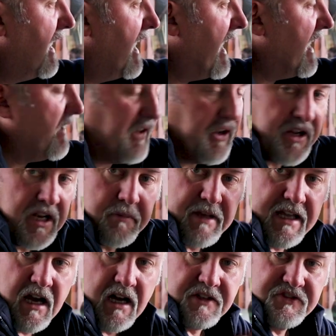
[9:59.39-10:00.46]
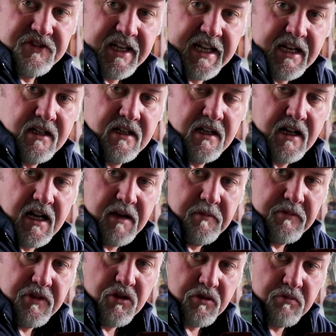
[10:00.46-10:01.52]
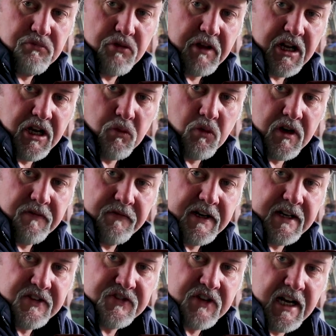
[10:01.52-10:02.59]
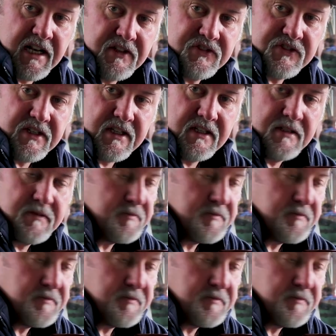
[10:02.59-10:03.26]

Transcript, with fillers: and if you're going to be hunting, um, you're probably going to want to fit a silencer.